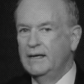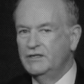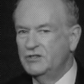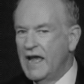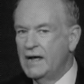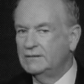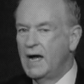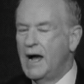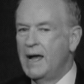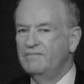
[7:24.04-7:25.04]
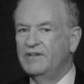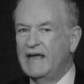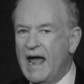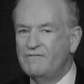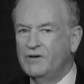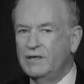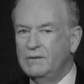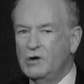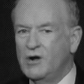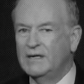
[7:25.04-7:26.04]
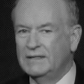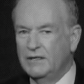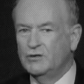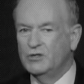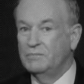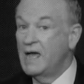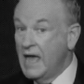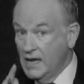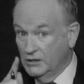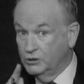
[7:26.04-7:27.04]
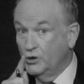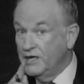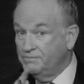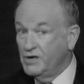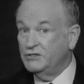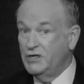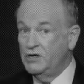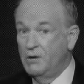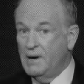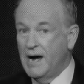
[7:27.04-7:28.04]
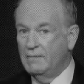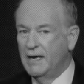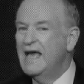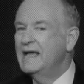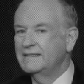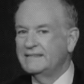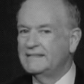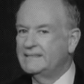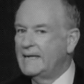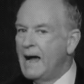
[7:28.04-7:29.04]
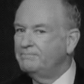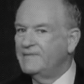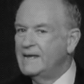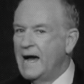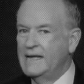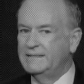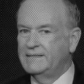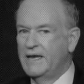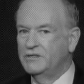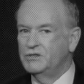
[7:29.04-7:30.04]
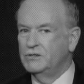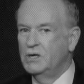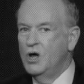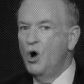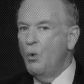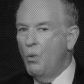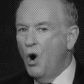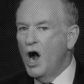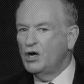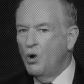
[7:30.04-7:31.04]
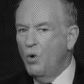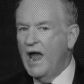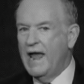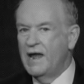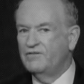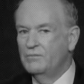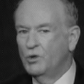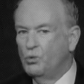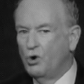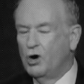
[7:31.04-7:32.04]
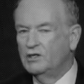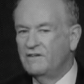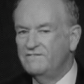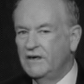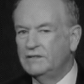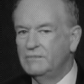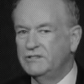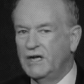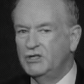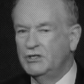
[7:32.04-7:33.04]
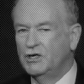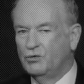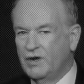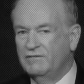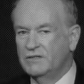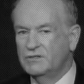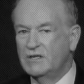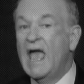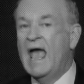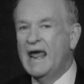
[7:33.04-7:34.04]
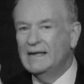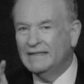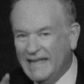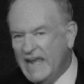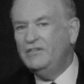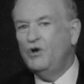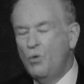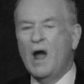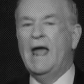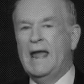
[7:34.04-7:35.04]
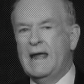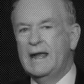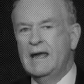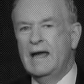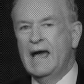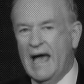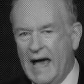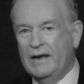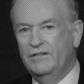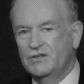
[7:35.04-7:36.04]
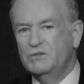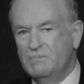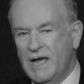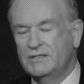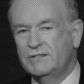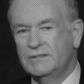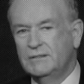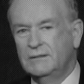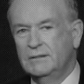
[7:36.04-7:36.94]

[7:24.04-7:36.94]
It is now time for the African American leadership, including President Obama, to stop the nonsense, walk away from the world of victimization and grievance, and lead the way out of this mess.